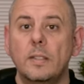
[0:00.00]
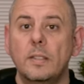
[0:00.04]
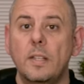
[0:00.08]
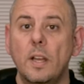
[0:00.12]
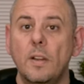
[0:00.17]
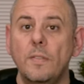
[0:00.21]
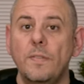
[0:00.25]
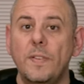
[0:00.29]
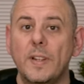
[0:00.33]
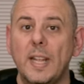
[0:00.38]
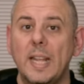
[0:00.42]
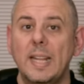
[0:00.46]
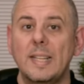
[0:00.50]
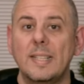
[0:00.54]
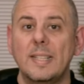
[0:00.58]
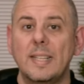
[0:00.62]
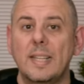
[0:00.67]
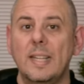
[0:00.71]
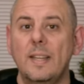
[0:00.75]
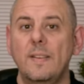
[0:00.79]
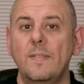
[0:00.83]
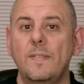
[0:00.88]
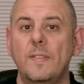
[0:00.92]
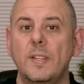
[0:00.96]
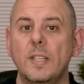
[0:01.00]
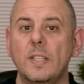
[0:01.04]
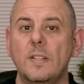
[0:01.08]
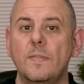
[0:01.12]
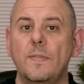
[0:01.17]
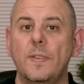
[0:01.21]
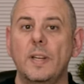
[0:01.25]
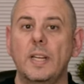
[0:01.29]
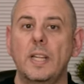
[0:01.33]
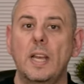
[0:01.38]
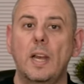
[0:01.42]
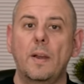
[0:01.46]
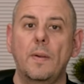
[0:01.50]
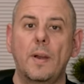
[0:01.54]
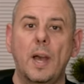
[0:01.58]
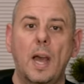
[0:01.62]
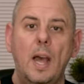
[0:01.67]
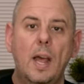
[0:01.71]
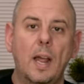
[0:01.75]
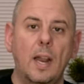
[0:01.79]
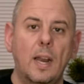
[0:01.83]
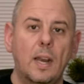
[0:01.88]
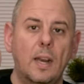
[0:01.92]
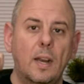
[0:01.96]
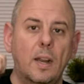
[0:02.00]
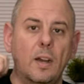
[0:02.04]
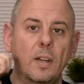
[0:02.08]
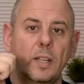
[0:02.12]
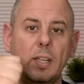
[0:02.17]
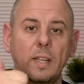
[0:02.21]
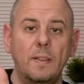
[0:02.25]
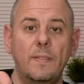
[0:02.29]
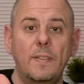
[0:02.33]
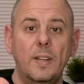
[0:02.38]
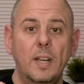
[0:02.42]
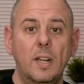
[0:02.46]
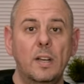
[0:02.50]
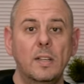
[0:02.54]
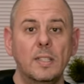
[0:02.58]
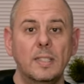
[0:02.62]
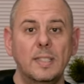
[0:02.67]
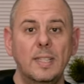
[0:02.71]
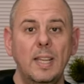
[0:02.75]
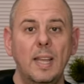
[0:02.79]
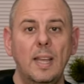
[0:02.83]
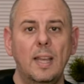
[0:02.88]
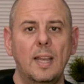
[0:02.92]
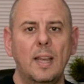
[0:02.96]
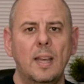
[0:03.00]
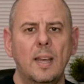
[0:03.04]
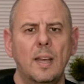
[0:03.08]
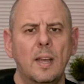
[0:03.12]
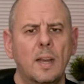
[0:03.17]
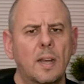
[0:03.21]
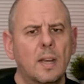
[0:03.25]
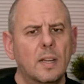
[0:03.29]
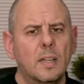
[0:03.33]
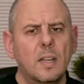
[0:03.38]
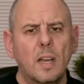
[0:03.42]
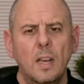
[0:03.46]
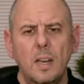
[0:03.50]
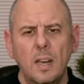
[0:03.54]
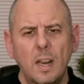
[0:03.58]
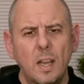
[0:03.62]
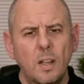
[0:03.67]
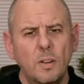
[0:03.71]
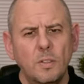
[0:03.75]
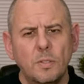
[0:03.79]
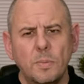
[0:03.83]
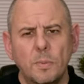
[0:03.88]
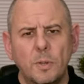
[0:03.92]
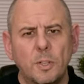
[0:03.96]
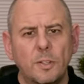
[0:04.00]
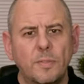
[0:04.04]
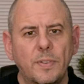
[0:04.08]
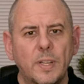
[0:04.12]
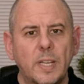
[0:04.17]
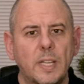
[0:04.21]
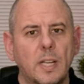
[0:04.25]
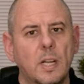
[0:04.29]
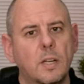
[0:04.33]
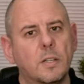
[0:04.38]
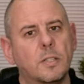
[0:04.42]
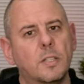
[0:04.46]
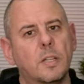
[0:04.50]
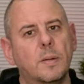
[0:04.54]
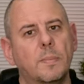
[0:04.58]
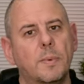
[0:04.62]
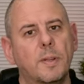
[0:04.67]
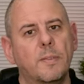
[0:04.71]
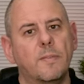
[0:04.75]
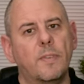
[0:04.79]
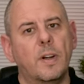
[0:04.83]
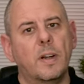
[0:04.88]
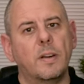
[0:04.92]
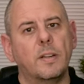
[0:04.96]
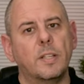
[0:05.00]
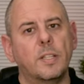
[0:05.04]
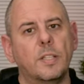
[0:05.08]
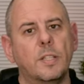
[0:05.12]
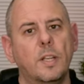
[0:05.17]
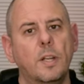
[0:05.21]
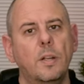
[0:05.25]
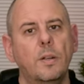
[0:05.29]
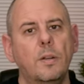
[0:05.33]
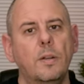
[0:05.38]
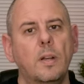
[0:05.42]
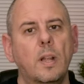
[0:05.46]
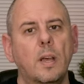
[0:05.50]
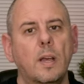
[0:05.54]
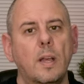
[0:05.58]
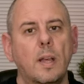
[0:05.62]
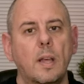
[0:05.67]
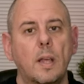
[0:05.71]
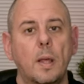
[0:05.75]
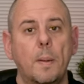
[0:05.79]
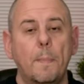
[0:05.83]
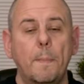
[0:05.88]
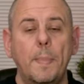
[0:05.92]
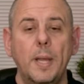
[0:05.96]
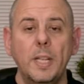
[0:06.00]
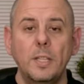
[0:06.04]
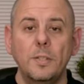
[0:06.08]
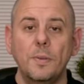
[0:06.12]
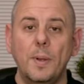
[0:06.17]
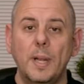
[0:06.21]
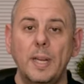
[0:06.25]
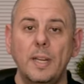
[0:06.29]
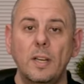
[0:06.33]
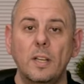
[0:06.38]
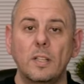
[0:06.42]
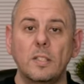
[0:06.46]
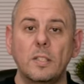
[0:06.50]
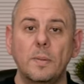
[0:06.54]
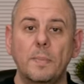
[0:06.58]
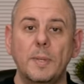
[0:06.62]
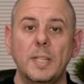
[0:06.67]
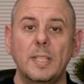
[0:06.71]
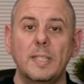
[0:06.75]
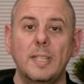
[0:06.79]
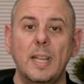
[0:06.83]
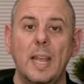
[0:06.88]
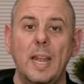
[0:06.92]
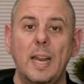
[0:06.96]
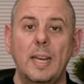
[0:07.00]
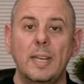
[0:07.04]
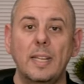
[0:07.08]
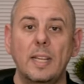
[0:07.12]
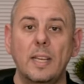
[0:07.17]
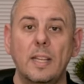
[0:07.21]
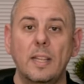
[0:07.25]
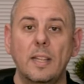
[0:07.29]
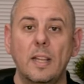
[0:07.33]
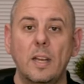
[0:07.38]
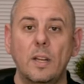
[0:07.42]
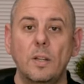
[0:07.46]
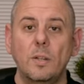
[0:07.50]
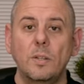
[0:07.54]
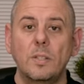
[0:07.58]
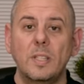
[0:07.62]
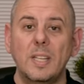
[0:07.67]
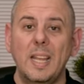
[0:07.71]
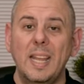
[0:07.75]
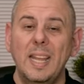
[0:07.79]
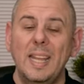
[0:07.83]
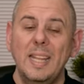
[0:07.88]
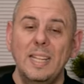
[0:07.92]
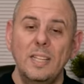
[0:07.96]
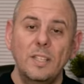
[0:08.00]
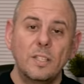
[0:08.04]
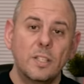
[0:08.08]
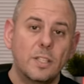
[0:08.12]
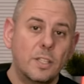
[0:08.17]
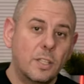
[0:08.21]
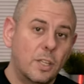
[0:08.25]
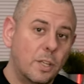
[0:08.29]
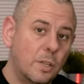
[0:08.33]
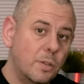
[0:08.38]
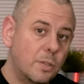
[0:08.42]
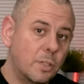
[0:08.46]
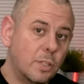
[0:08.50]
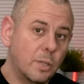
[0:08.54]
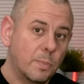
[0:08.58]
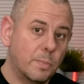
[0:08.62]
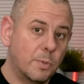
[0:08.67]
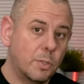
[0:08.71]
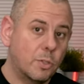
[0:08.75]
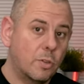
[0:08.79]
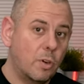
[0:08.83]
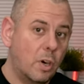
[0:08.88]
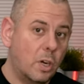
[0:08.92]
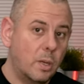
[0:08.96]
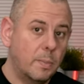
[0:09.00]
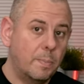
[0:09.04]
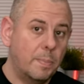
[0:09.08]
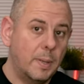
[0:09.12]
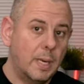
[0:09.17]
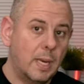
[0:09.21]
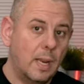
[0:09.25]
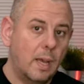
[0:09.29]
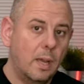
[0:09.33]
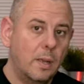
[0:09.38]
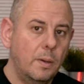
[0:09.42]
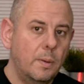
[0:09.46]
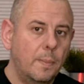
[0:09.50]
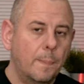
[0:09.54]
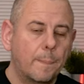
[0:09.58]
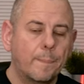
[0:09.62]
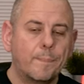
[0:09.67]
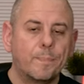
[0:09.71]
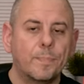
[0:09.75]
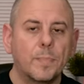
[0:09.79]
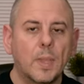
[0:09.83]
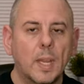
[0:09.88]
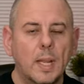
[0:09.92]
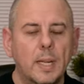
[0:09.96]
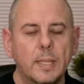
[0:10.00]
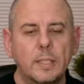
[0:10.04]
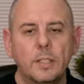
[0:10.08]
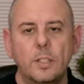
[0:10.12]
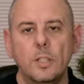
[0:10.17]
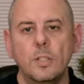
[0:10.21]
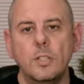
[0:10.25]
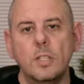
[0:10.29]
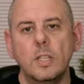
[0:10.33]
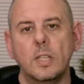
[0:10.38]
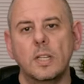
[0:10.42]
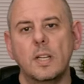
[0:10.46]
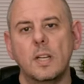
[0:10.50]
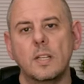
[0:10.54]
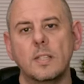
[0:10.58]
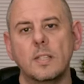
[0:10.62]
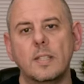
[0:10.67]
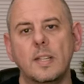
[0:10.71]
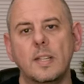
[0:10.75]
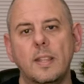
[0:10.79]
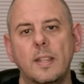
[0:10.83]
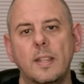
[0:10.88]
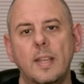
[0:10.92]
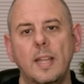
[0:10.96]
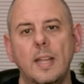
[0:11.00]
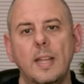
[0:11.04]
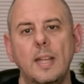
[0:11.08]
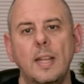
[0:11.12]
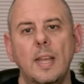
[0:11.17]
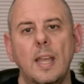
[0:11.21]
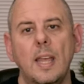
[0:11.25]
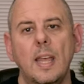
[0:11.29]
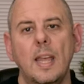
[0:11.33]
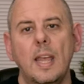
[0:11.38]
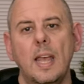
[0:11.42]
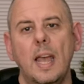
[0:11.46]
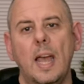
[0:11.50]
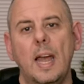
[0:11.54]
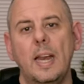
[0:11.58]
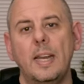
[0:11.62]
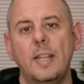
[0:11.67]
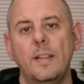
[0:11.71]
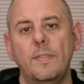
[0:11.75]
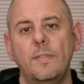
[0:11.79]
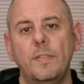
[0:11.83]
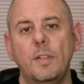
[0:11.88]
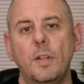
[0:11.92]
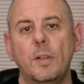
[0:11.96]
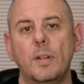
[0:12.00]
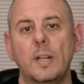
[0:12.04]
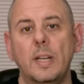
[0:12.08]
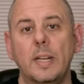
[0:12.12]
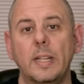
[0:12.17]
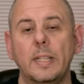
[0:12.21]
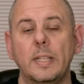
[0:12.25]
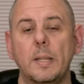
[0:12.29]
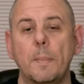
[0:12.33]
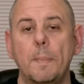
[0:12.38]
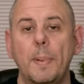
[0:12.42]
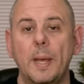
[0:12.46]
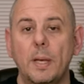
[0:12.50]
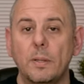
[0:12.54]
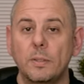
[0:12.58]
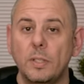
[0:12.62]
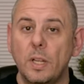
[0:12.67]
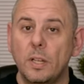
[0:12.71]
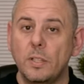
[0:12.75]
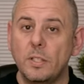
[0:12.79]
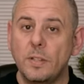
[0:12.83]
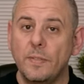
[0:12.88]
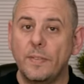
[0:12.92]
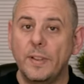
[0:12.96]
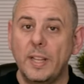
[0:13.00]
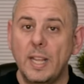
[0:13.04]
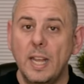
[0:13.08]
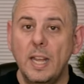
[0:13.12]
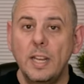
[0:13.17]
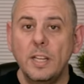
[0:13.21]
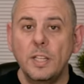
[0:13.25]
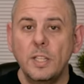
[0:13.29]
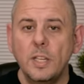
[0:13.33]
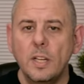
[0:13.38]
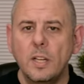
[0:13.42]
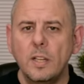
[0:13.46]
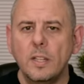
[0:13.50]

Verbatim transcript: Don't forget to give this video a like if you liked it. Got loads more videos coming very soon. Best way not to miss any of those is to subscribe below. It doesn't cost a thing and if you click the bell notification